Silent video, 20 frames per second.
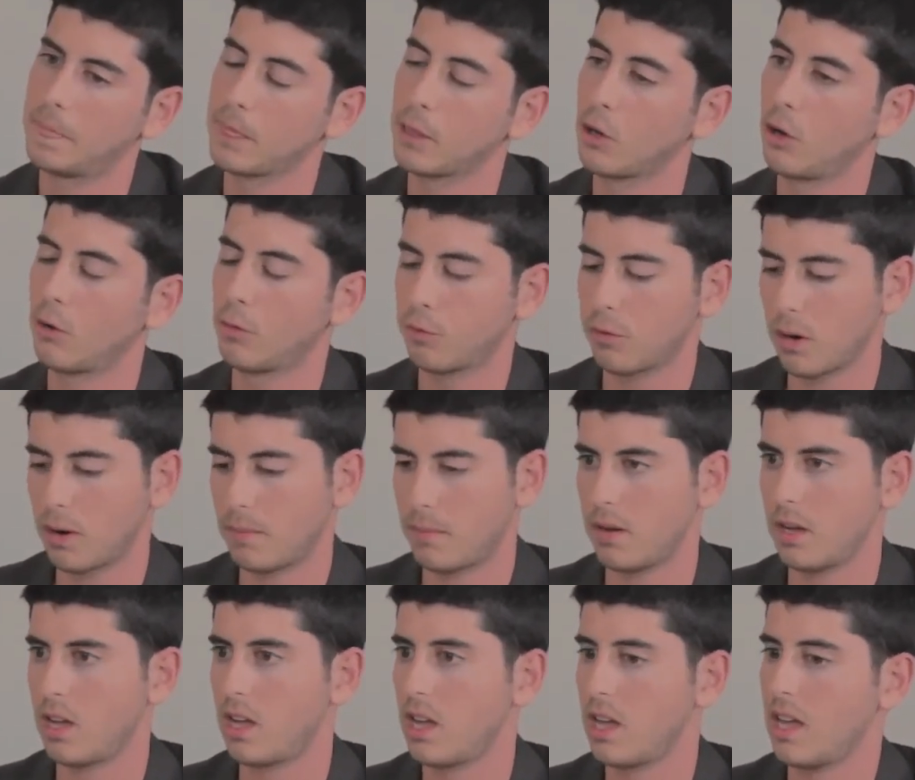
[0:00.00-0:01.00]
Go
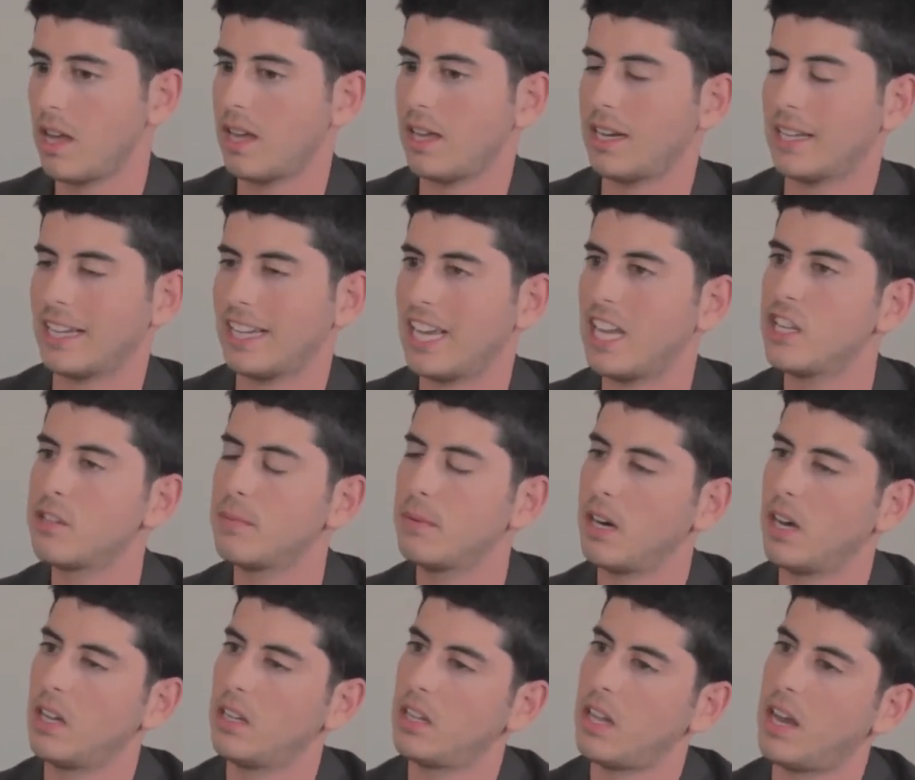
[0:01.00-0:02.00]
from an
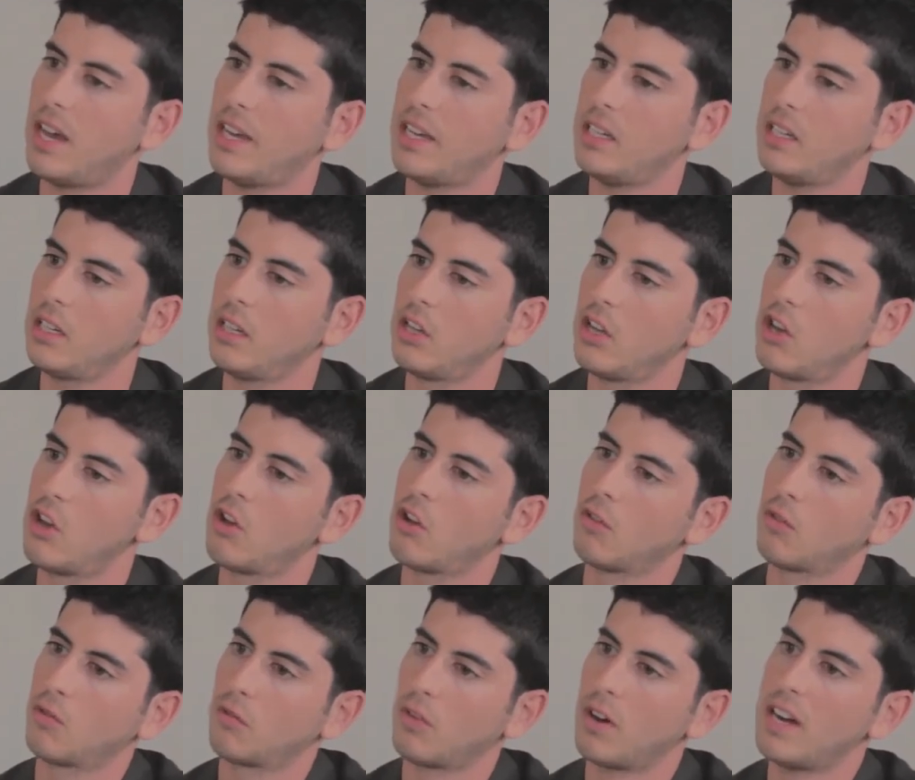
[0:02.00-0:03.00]
engagement online
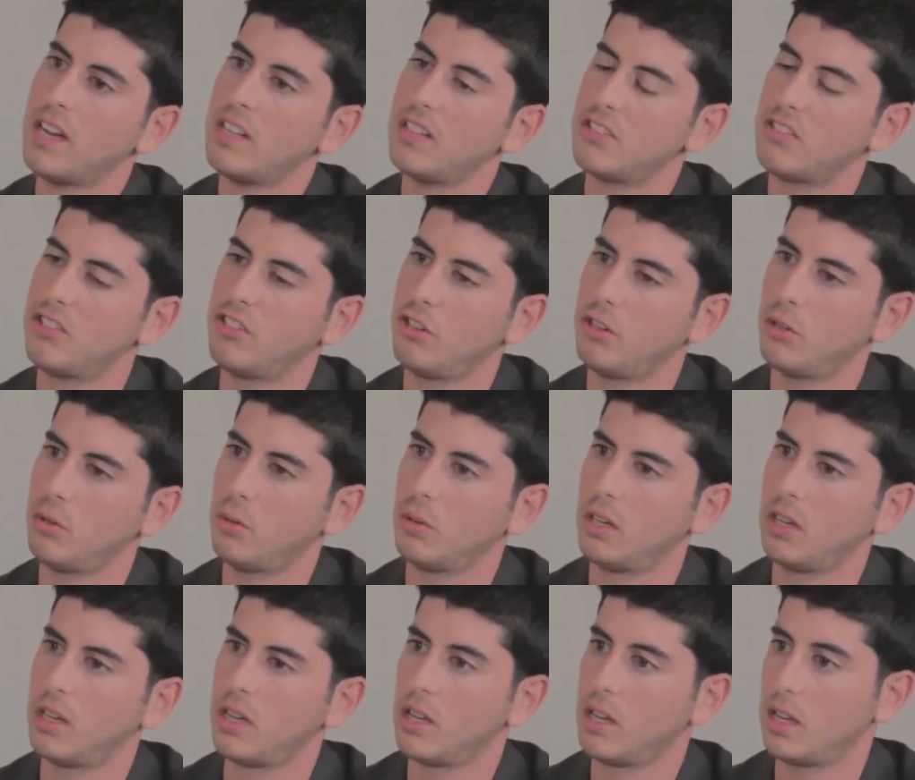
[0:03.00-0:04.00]
right to
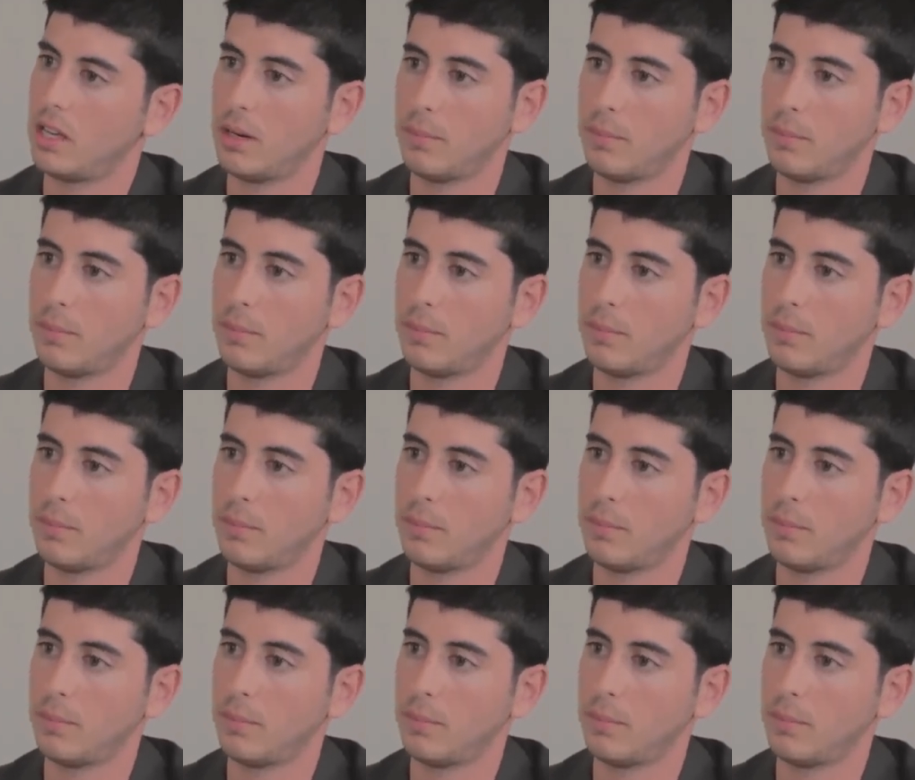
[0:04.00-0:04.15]
an